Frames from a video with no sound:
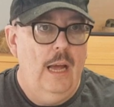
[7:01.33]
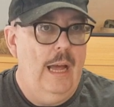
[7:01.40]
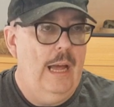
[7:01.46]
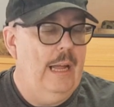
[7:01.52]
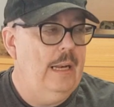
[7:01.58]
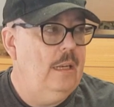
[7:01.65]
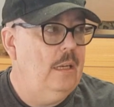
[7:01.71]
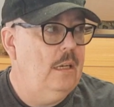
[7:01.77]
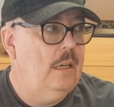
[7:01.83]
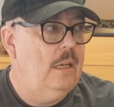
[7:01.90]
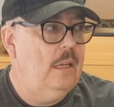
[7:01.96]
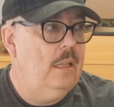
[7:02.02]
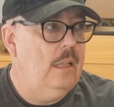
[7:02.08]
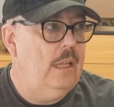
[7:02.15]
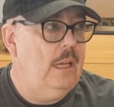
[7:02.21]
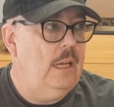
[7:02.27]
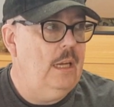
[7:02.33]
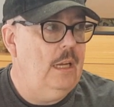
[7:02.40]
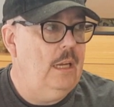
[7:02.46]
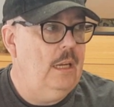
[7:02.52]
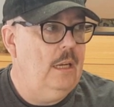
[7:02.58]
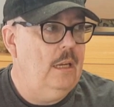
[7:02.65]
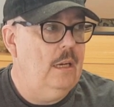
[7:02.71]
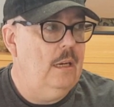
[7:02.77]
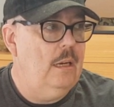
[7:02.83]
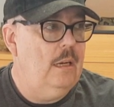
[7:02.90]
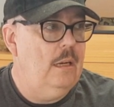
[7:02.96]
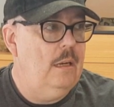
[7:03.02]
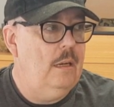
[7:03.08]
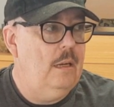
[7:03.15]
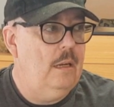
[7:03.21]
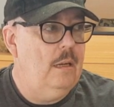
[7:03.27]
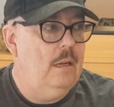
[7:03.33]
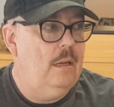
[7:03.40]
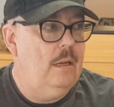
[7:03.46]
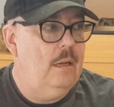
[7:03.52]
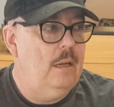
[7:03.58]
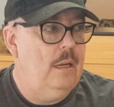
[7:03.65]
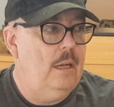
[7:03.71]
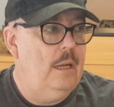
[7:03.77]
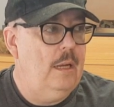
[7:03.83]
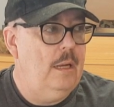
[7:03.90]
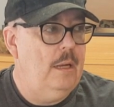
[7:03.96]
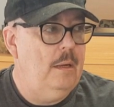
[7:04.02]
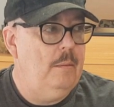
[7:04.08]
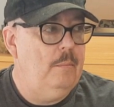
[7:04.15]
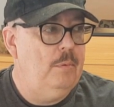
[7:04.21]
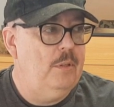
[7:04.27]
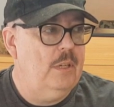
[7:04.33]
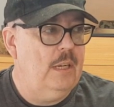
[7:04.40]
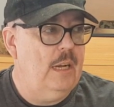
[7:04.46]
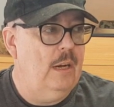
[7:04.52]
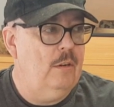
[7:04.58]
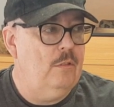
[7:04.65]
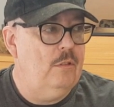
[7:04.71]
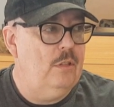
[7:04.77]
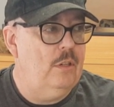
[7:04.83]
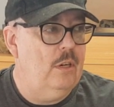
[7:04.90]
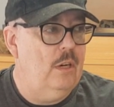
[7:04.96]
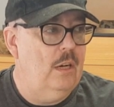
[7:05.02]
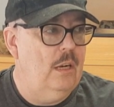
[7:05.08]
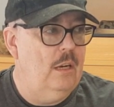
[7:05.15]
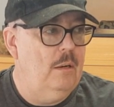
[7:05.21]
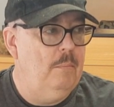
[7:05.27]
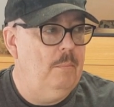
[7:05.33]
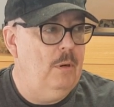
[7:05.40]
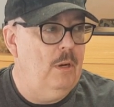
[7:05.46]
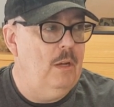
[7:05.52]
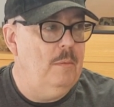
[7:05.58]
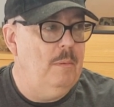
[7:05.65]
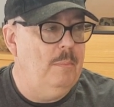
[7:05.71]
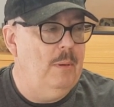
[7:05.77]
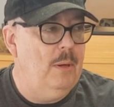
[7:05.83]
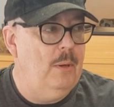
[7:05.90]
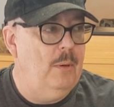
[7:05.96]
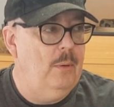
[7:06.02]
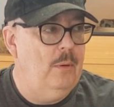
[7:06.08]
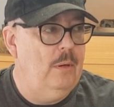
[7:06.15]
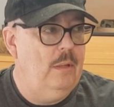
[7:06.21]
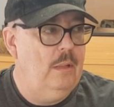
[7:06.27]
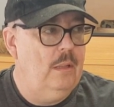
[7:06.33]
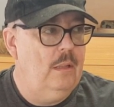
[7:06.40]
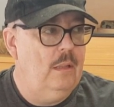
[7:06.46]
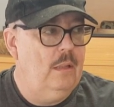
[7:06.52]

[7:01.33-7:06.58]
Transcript: and the um, Socotra Island Blue Baboon